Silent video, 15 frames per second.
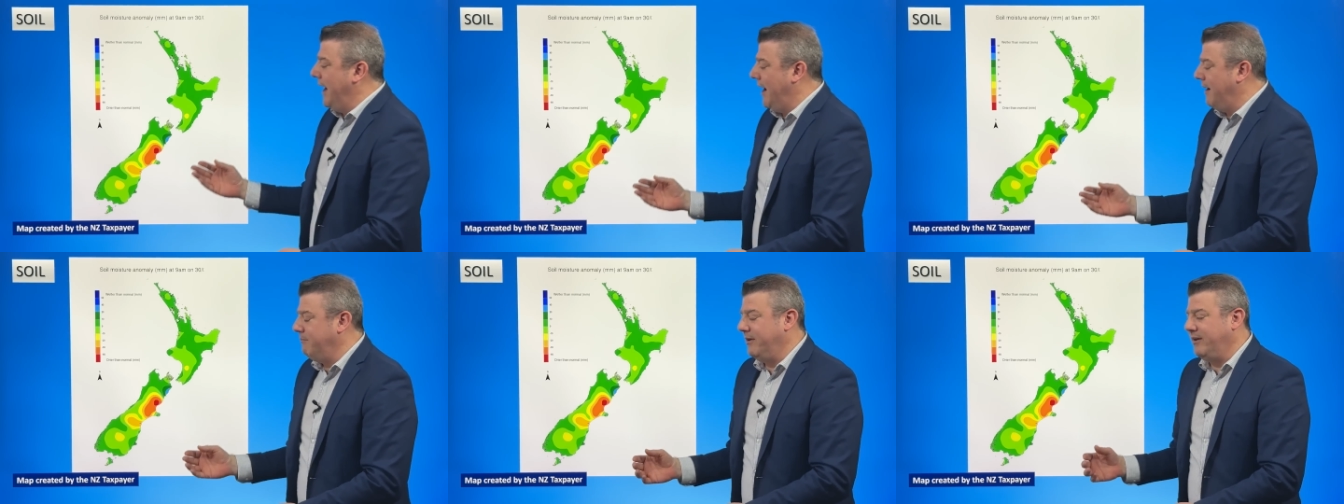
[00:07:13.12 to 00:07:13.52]

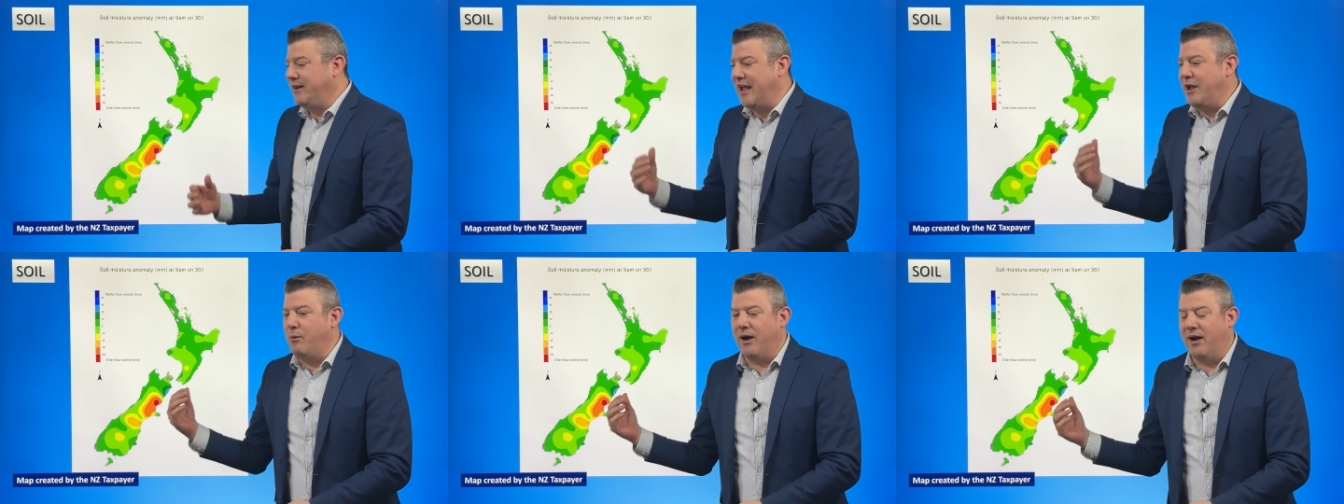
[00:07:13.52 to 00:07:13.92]

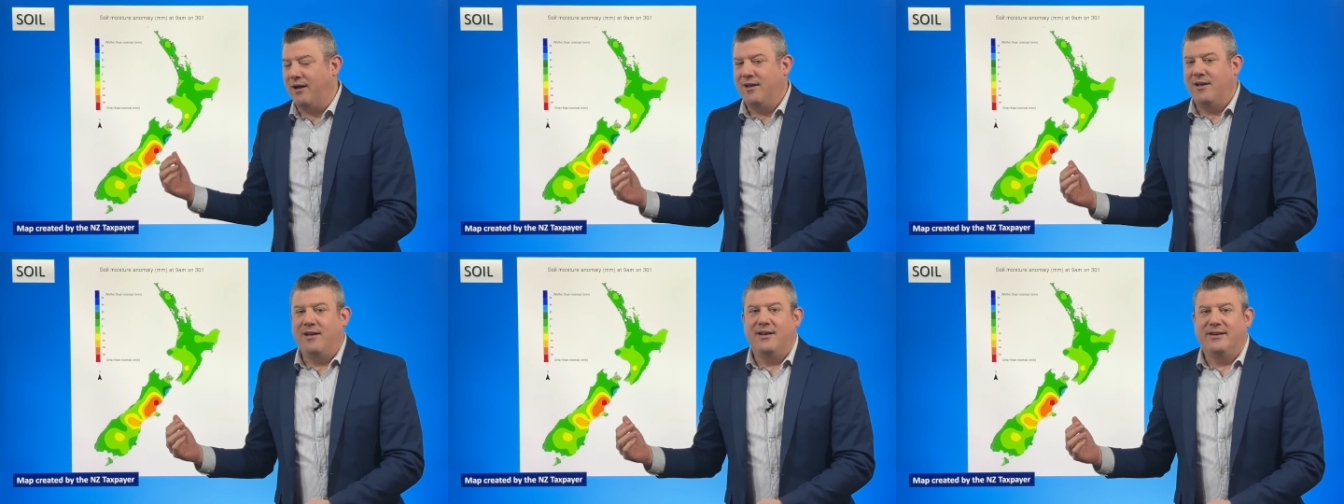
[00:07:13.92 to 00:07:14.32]
NIWA
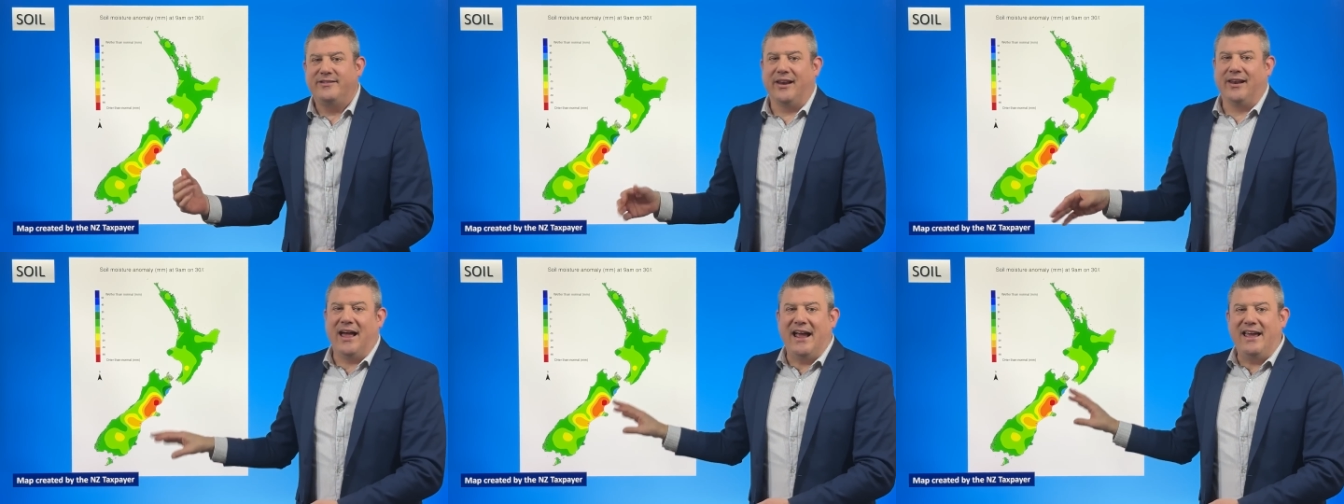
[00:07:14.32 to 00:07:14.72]

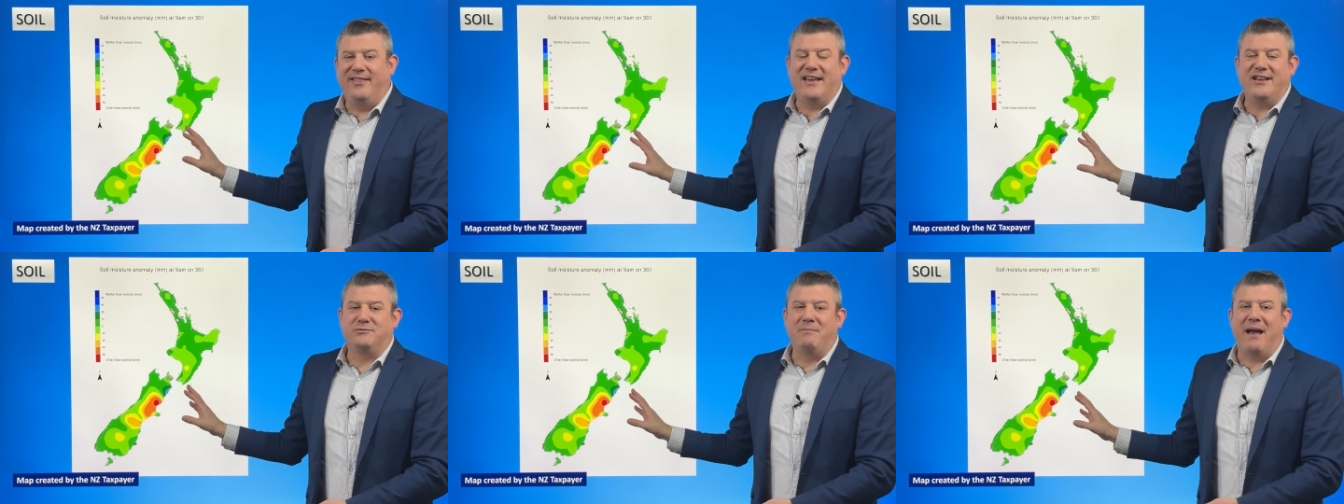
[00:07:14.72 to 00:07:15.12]
delay
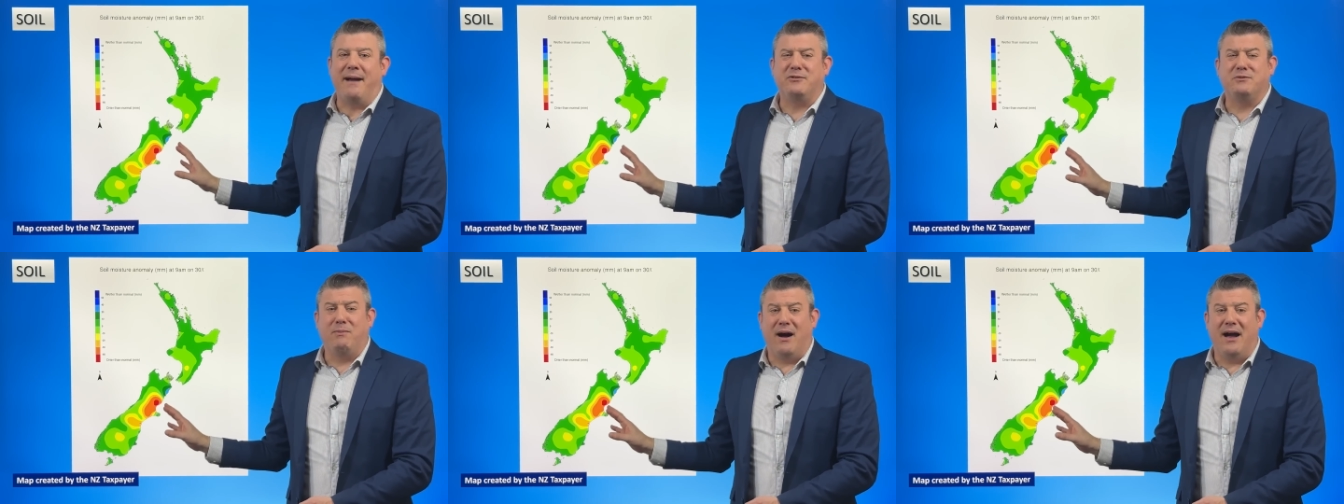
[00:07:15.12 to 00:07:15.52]
these
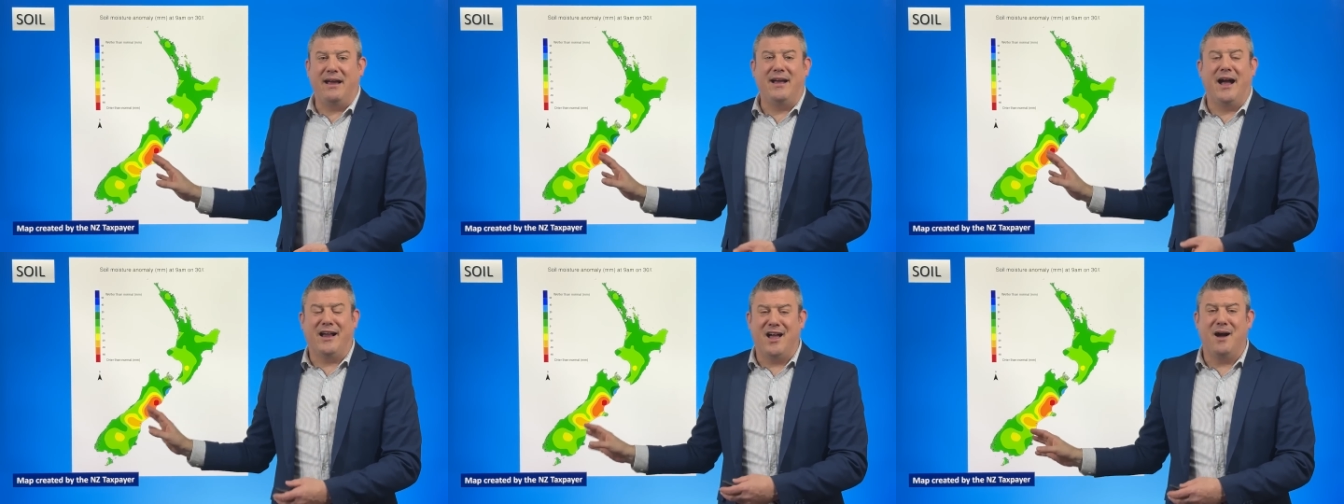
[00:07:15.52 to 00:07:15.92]
maps by
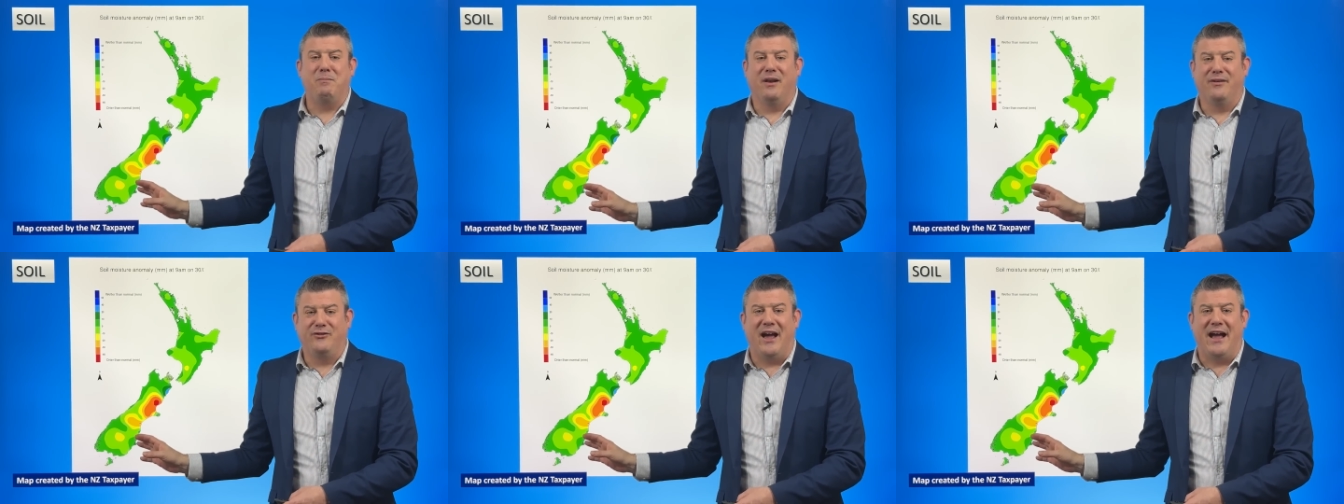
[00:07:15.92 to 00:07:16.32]
a
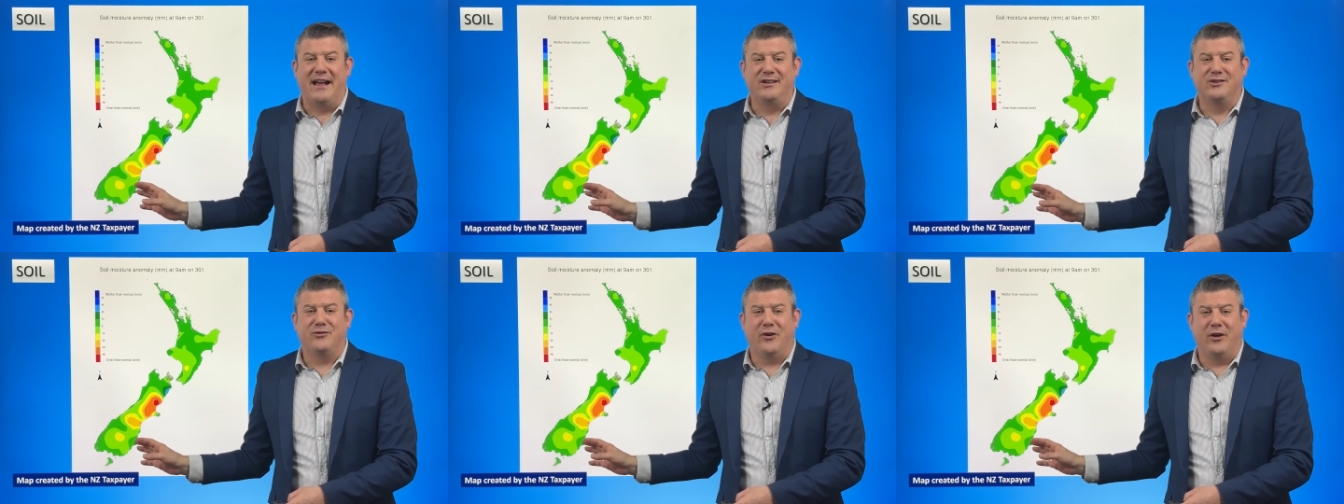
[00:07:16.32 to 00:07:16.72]
couple of
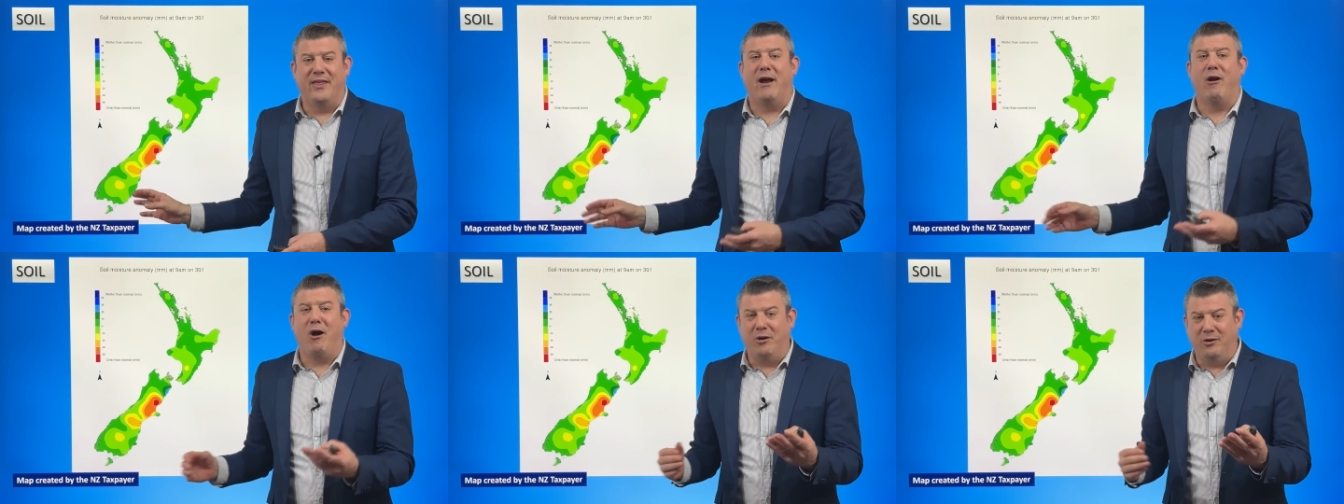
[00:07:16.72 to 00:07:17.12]
days for
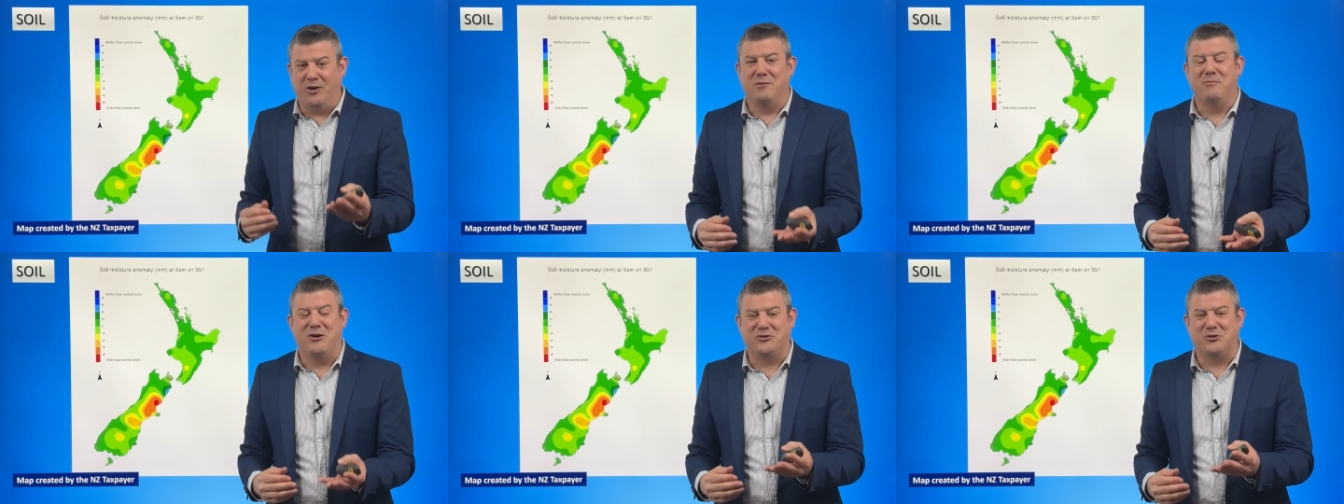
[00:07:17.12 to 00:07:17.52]
their own
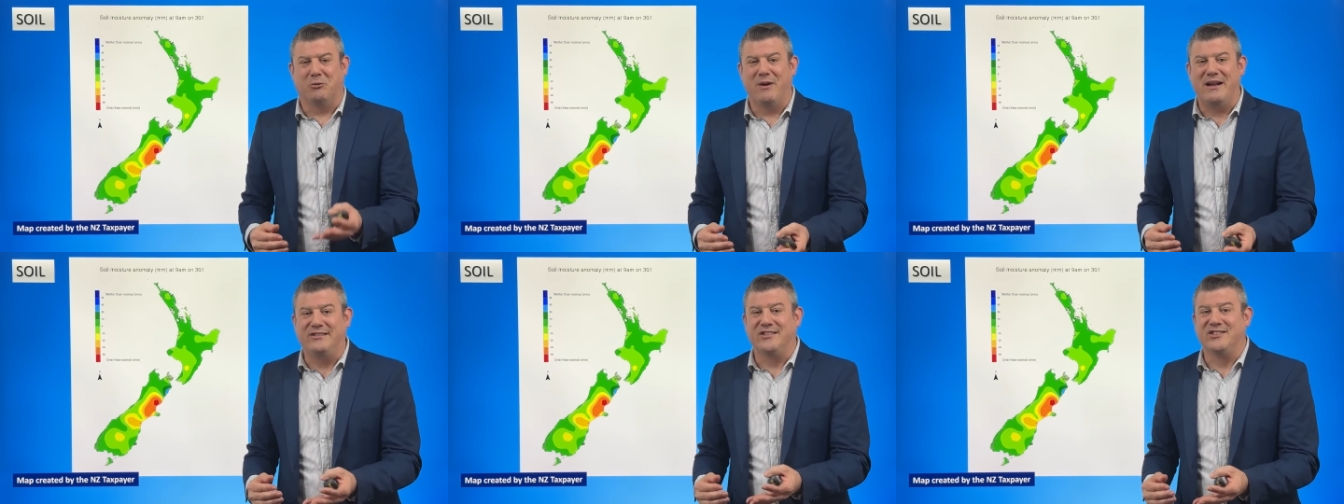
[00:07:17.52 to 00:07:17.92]
commercial
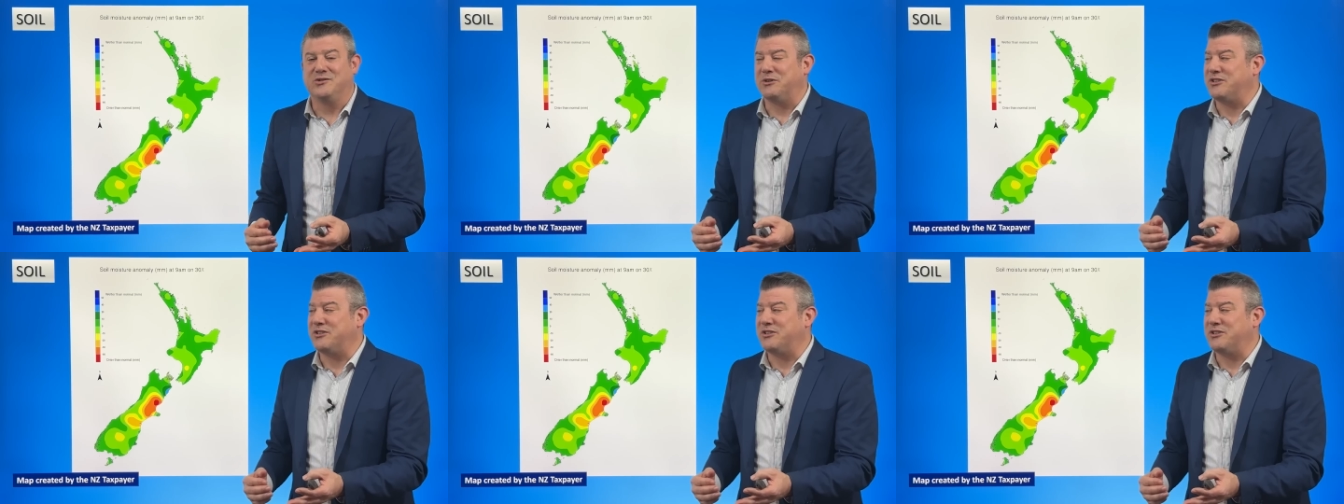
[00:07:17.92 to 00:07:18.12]
reasons,